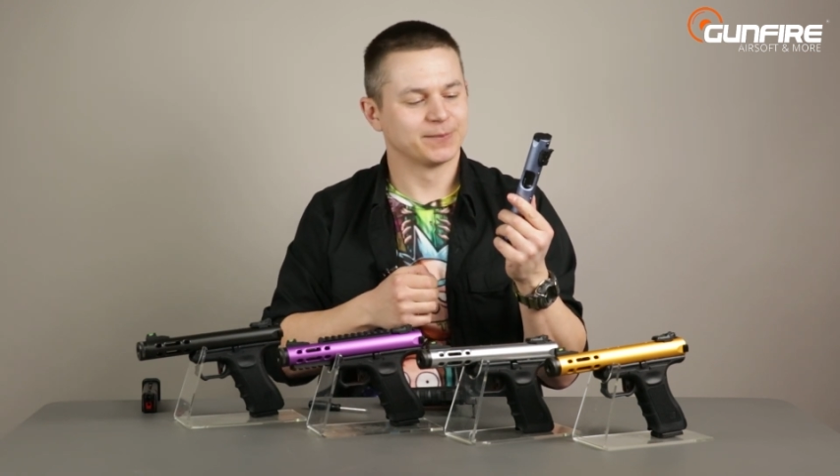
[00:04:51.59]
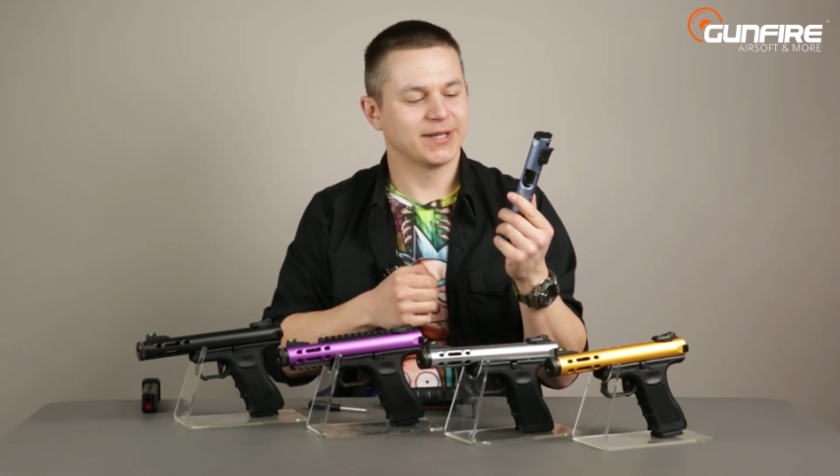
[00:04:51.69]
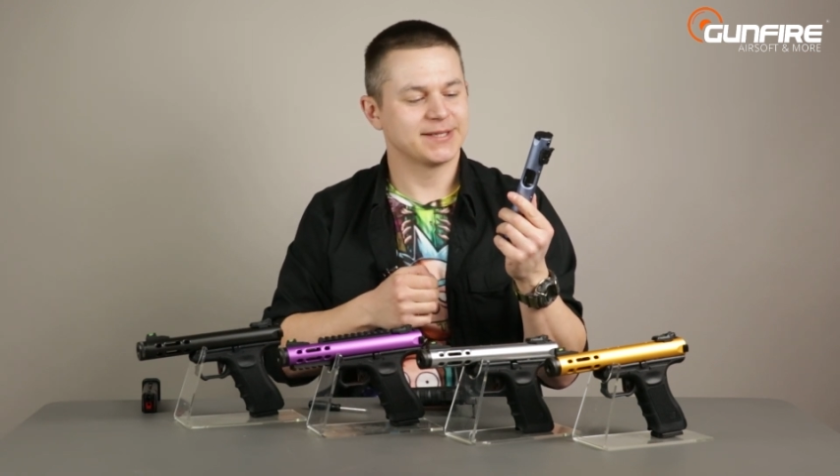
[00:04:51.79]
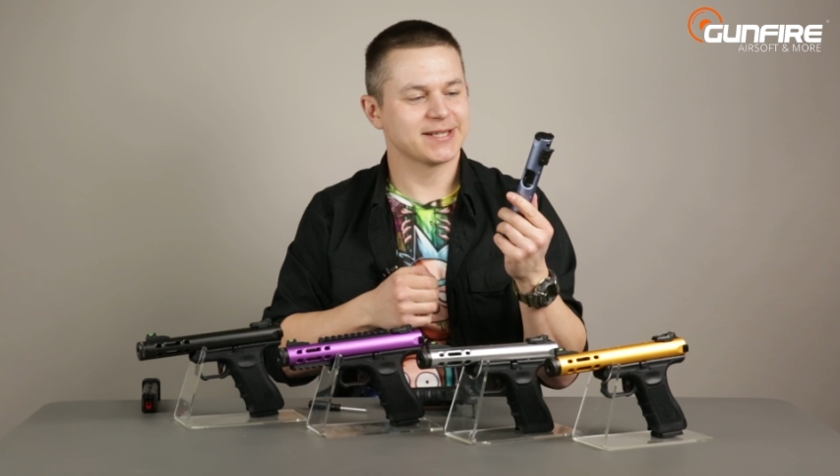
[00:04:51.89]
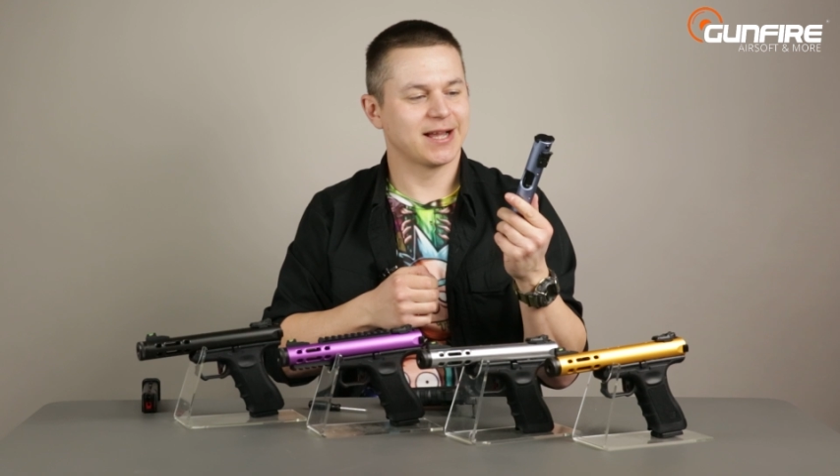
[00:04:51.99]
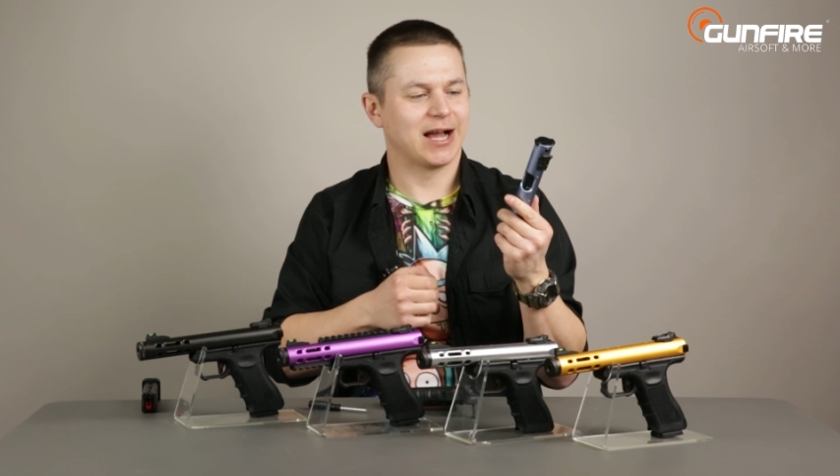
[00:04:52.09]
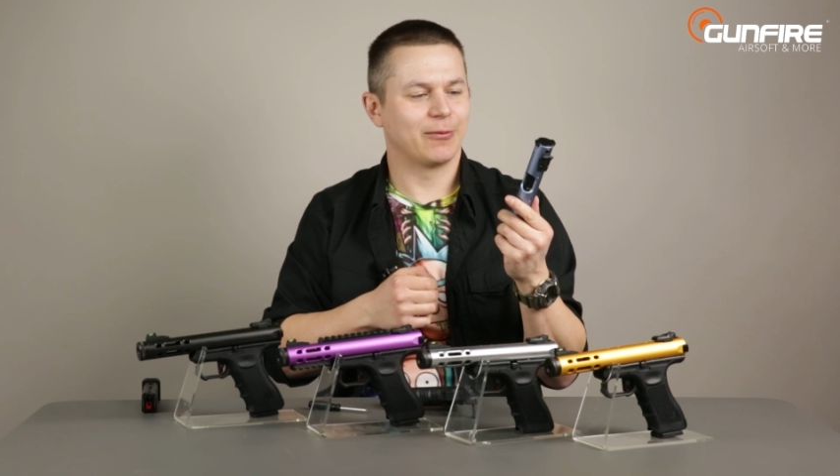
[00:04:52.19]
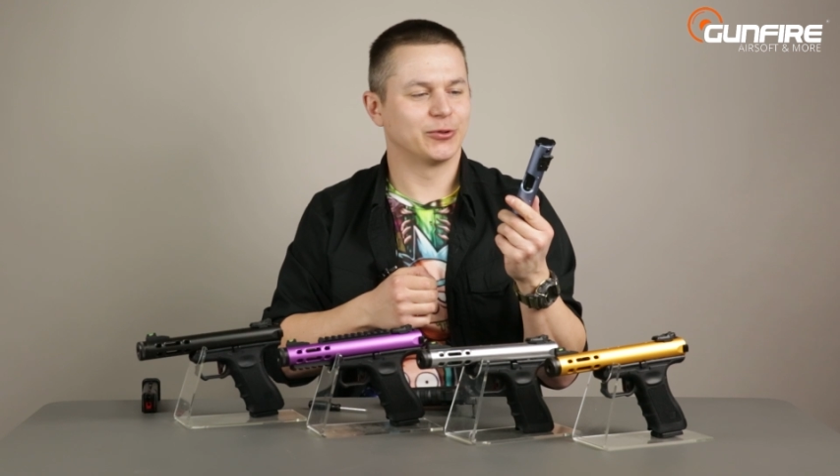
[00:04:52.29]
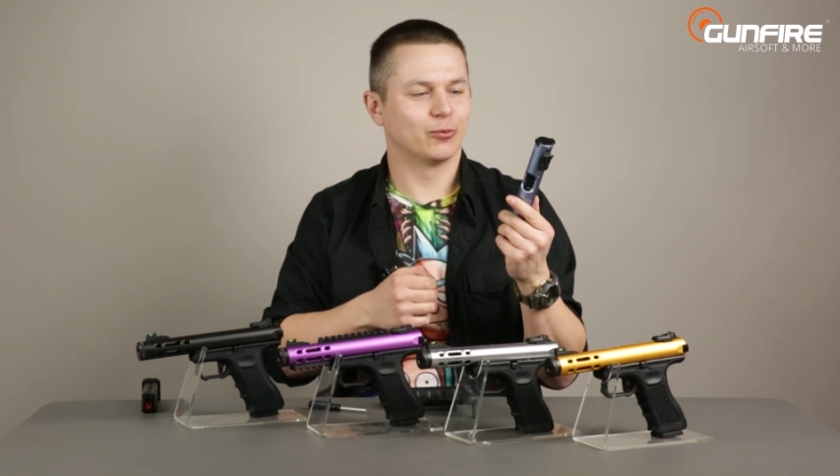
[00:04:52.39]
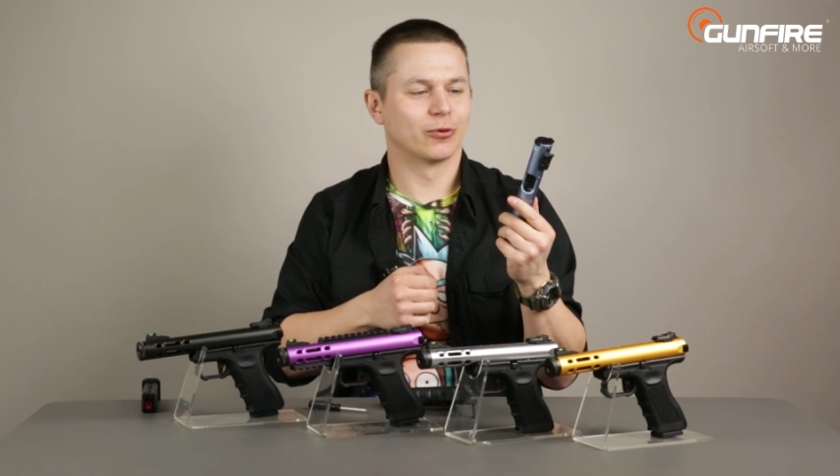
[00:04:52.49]
That's
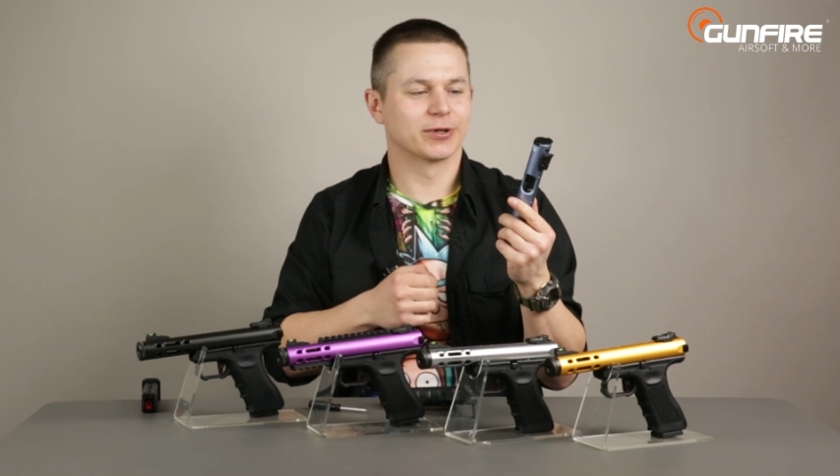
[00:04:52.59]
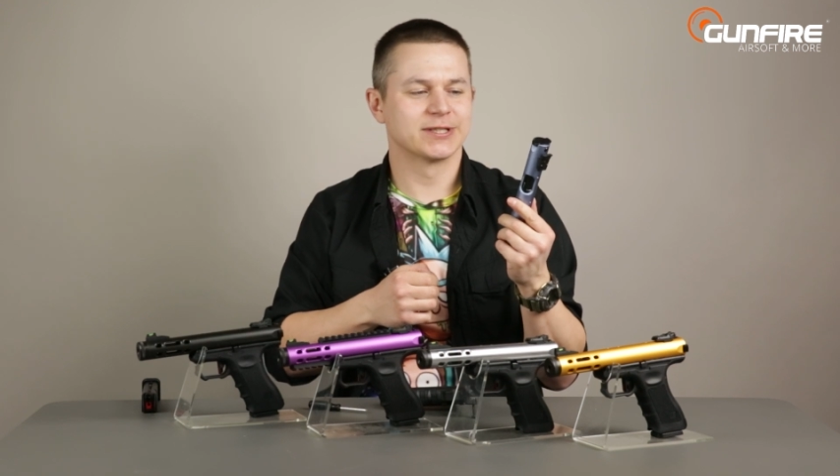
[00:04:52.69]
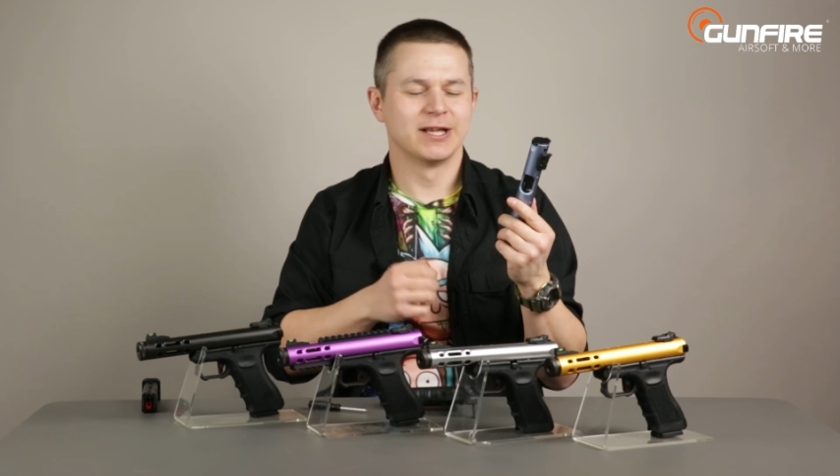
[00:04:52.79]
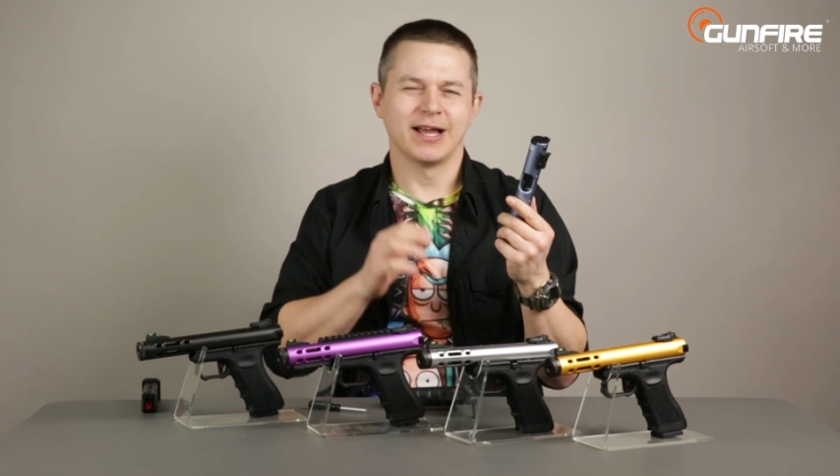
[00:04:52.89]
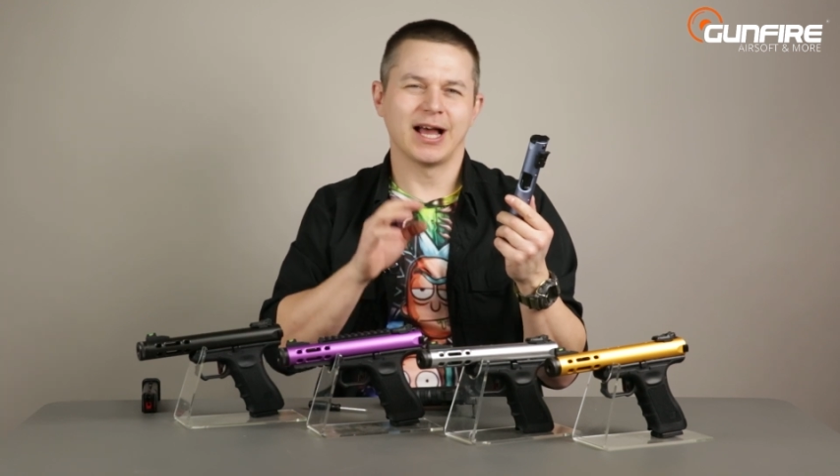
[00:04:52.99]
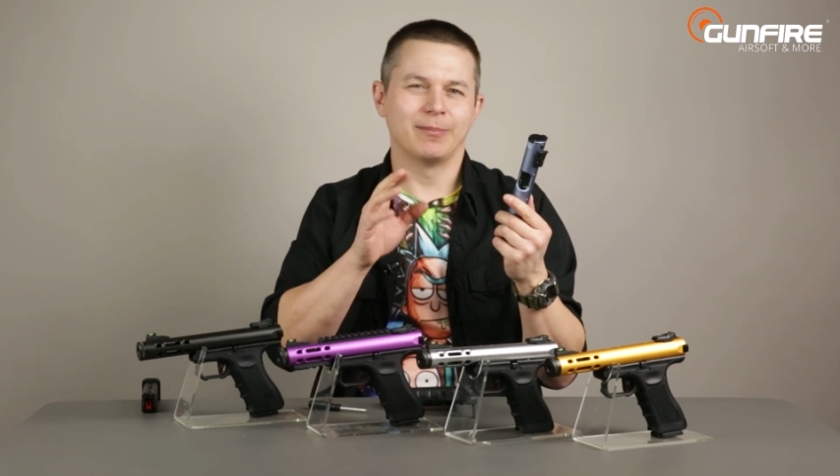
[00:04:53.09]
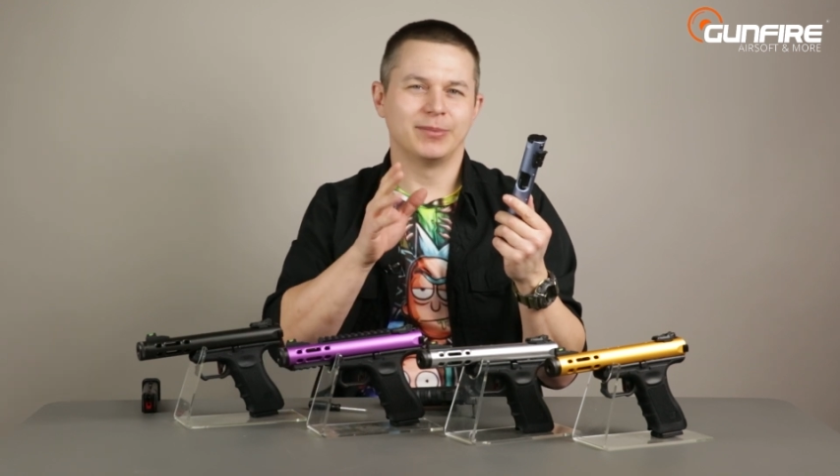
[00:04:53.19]
how it works, a